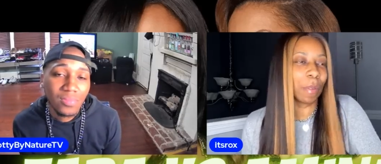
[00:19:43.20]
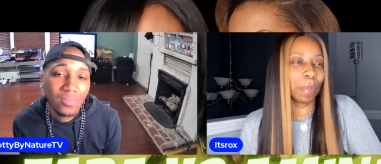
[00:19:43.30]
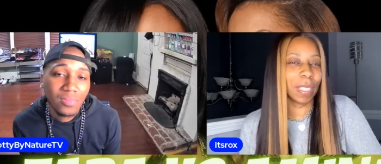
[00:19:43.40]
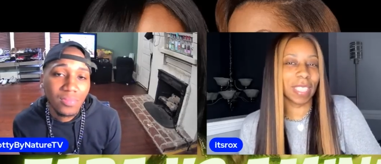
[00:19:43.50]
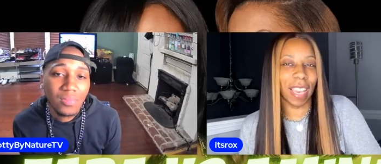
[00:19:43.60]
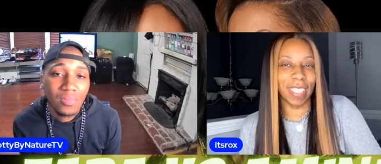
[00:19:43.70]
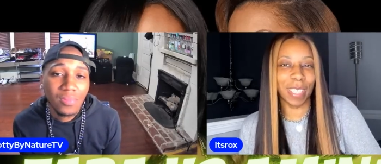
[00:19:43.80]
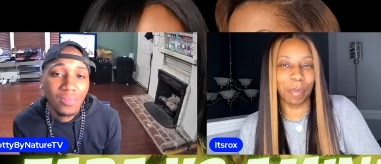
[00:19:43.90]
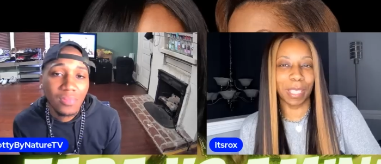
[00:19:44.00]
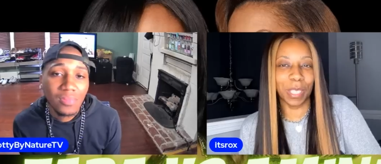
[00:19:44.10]
Speaker 1: would be saying
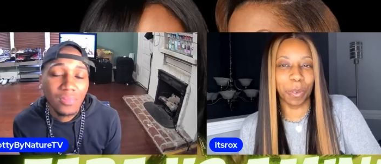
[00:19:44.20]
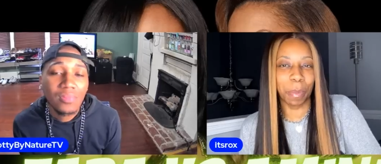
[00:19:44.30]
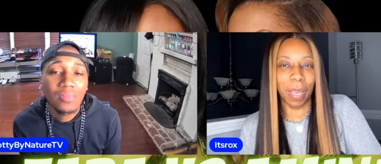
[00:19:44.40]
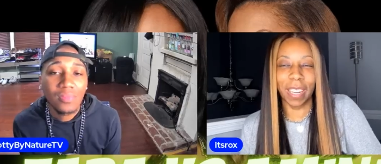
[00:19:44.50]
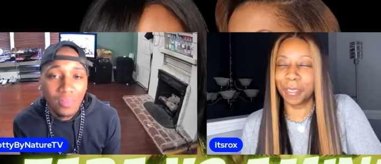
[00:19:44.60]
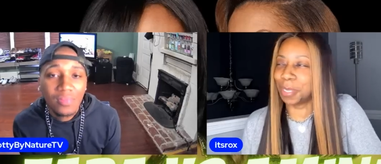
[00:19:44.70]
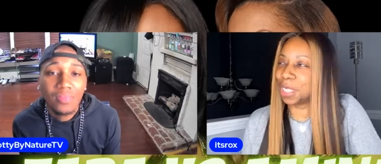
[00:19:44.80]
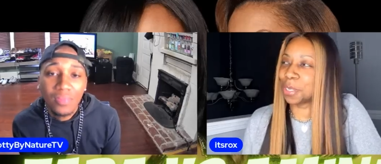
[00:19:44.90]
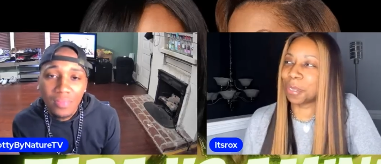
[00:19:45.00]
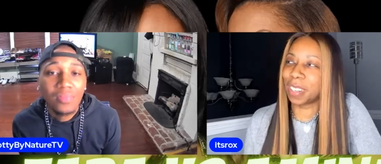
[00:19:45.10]
something to Amina. It was just
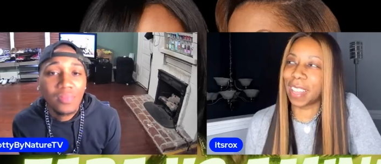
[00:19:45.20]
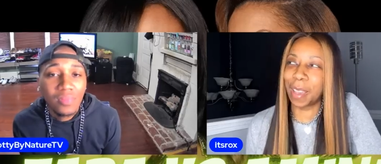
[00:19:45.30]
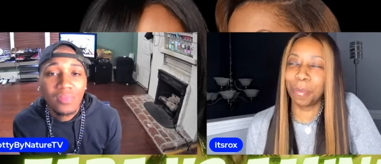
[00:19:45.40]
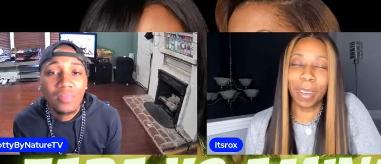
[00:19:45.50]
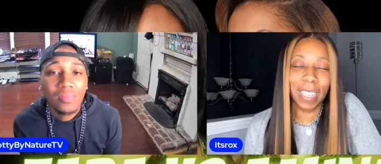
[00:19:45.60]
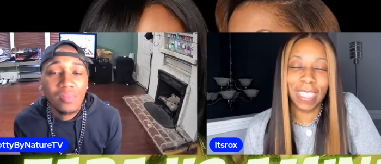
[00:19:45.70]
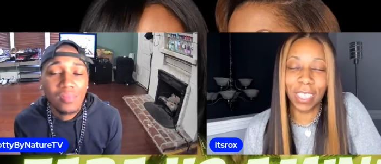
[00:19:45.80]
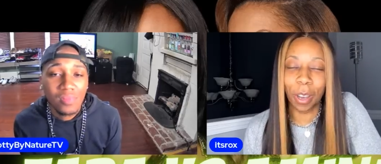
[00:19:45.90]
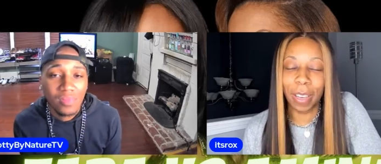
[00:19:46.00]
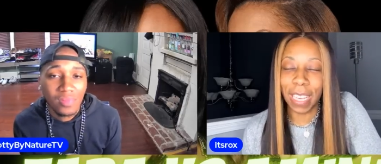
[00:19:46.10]
sort of like, what is your
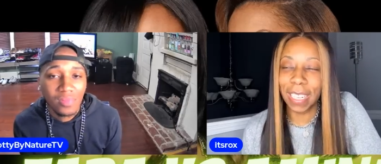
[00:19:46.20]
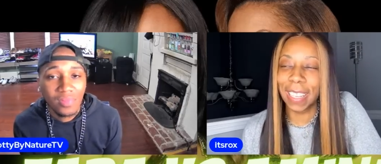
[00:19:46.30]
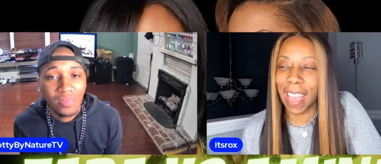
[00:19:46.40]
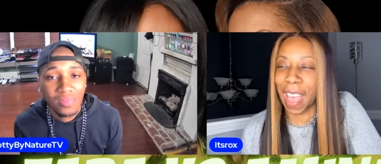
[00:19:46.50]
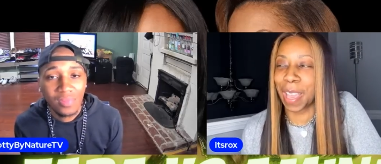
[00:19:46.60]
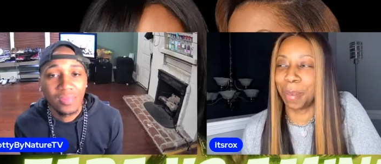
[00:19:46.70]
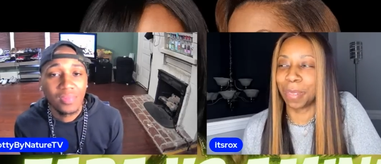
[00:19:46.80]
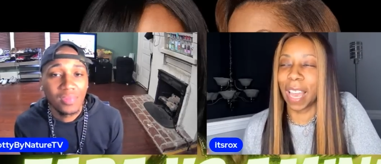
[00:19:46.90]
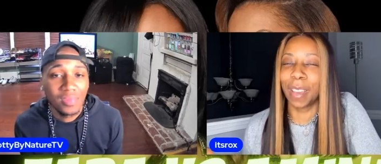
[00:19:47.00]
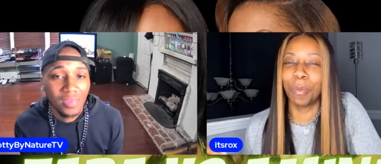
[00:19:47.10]
end game?
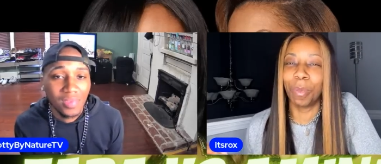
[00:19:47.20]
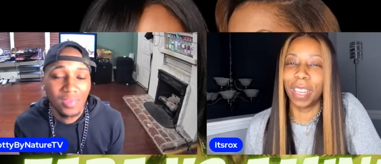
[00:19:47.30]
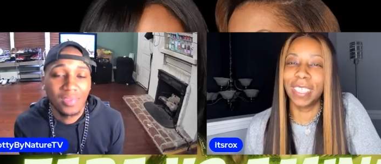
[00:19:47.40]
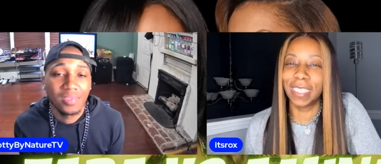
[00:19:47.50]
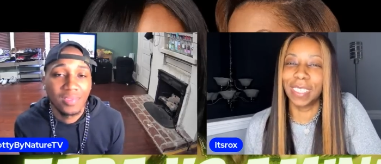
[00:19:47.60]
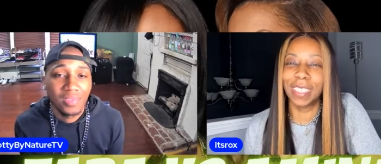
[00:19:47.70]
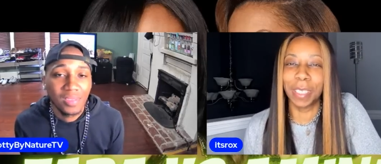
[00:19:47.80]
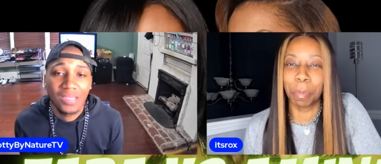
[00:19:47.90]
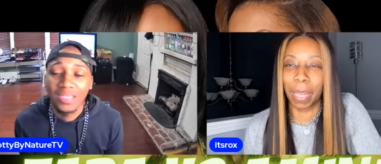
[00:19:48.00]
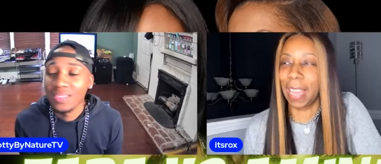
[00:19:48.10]
Like, what is the
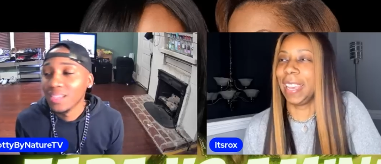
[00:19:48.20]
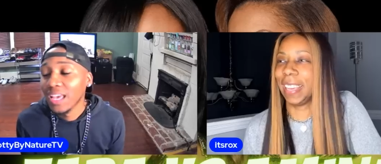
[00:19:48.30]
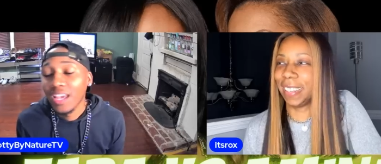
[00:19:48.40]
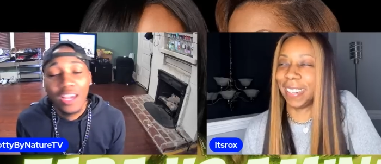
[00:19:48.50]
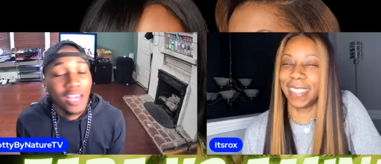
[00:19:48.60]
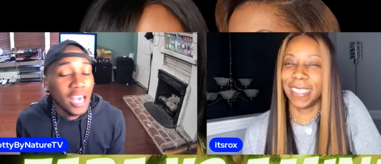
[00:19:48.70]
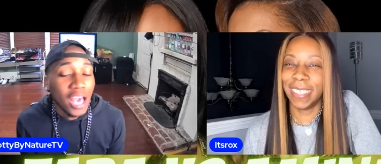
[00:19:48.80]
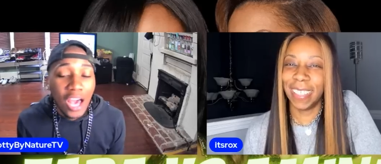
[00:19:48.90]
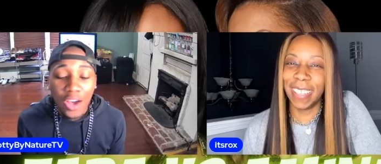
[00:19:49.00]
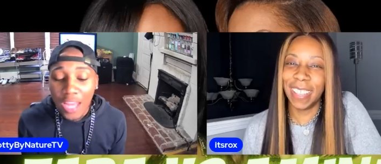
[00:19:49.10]
plan?
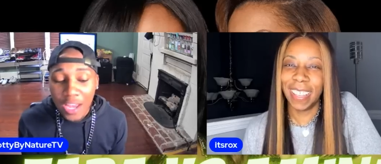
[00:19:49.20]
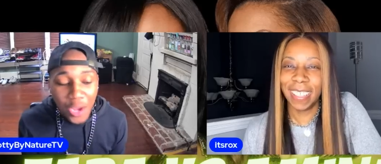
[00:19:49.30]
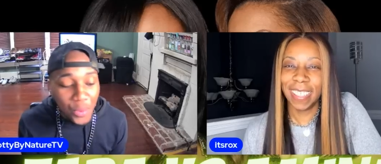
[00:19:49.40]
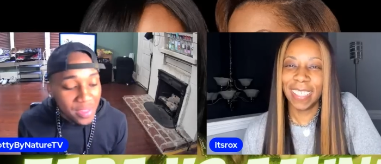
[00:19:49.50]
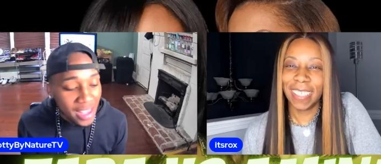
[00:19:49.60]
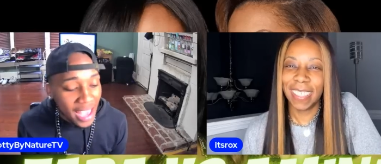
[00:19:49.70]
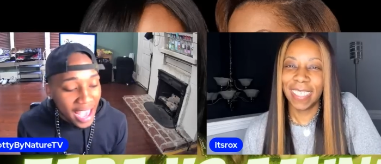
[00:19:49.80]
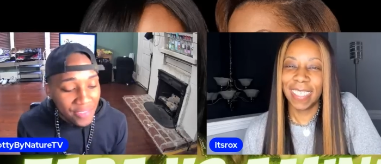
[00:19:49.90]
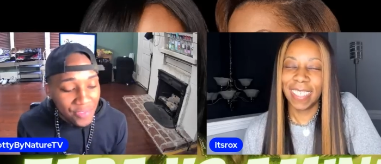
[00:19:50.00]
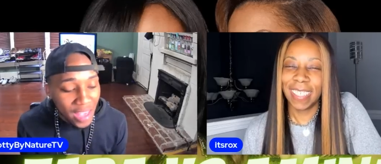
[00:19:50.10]
Speaker 2: all I know is that I've
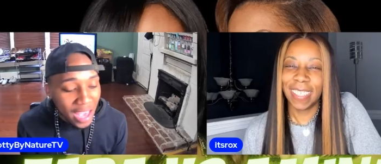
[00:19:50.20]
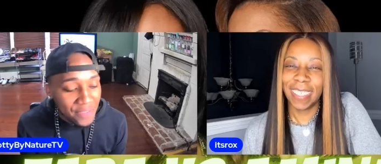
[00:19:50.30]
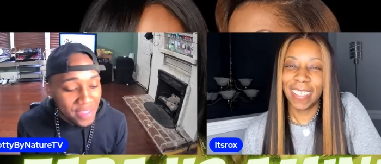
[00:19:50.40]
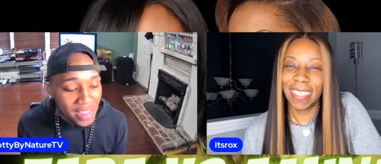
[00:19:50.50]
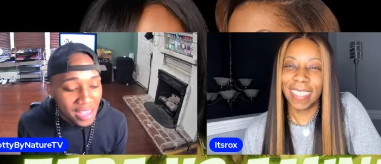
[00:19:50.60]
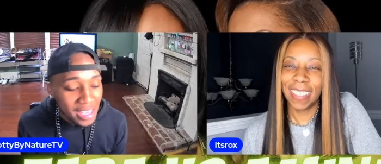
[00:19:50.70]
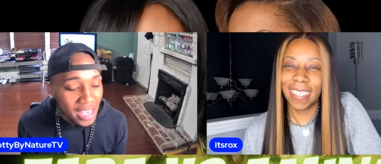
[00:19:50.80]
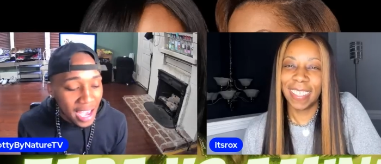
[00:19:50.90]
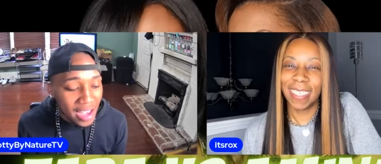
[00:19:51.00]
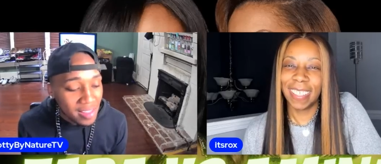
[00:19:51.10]
I've seen
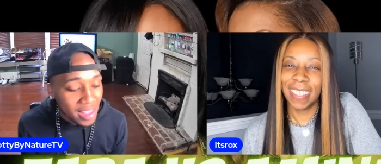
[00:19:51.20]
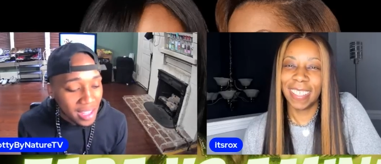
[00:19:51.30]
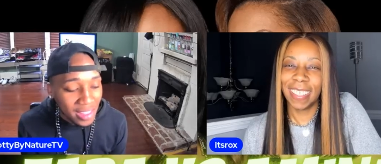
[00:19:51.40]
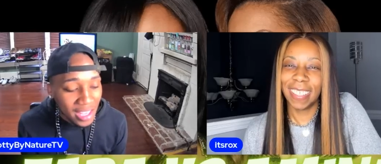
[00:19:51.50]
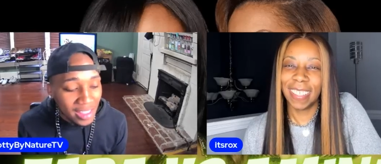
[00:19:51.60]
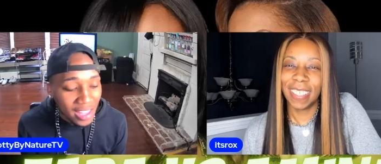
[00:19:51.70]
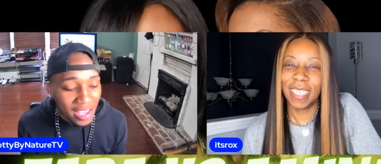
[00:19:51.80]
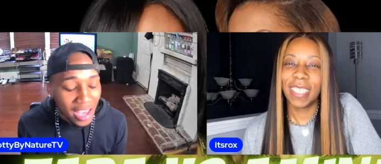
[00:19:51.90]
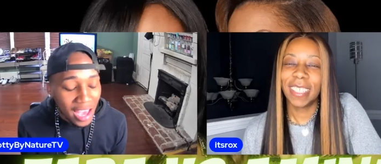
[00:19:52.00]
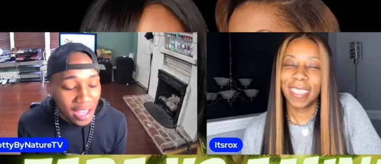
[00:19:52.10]
guys like that. They
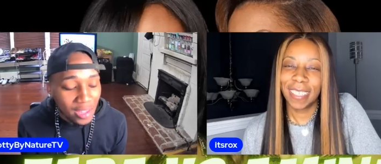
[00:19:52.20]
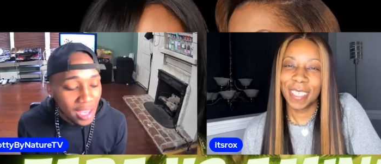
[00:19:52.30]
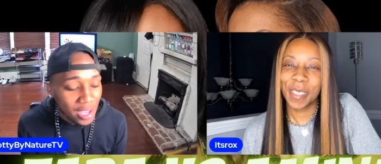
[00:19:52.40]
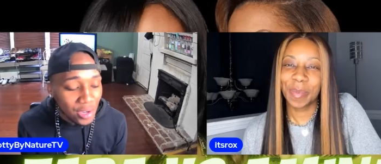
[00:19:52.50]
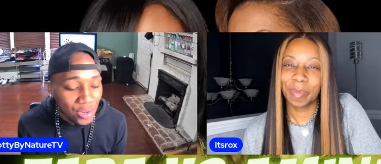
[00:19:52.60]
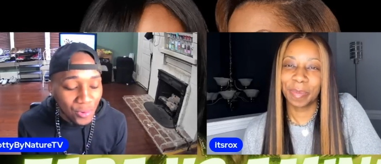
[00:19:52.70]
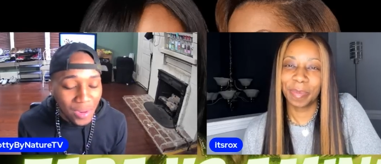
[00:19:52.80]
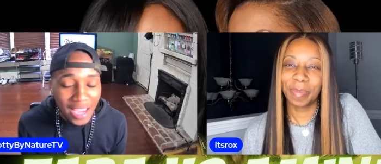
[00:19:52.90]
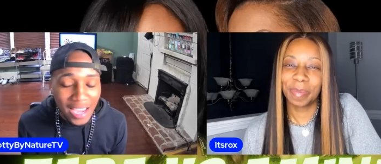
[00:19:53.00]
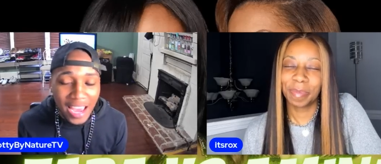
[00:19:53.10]
I they do
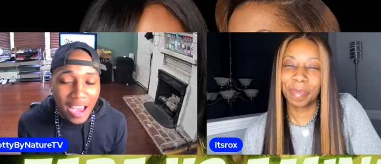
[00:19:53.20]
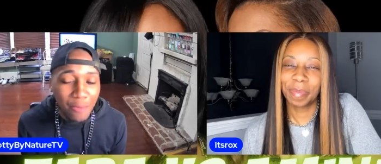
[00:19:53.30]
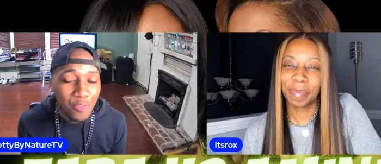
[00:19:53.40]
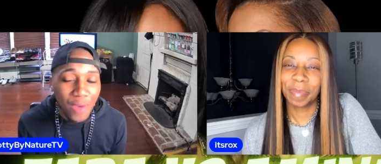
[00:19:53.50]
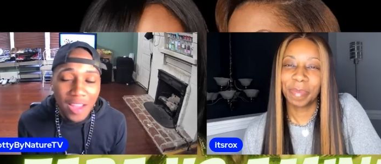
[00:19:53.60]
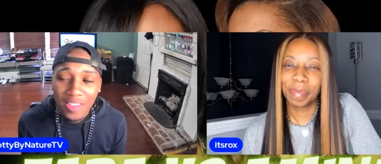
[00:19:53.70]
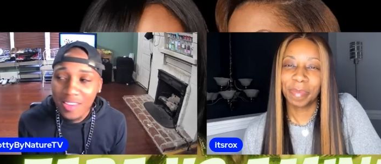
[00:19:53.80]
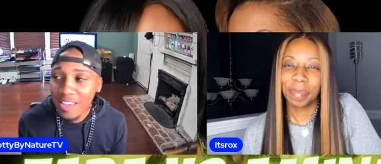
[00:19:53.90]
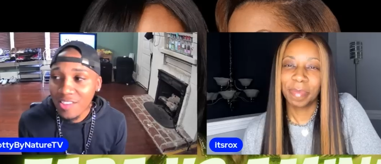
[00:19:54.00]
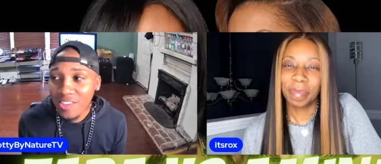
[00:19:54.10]
that. I was watching that
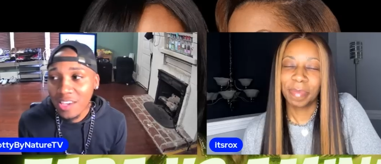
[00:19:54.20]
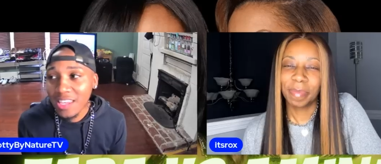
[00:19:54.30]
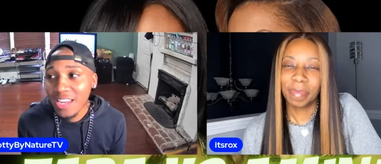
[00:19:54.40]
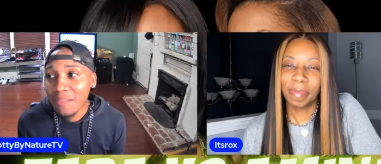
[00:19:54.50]
shit and I'm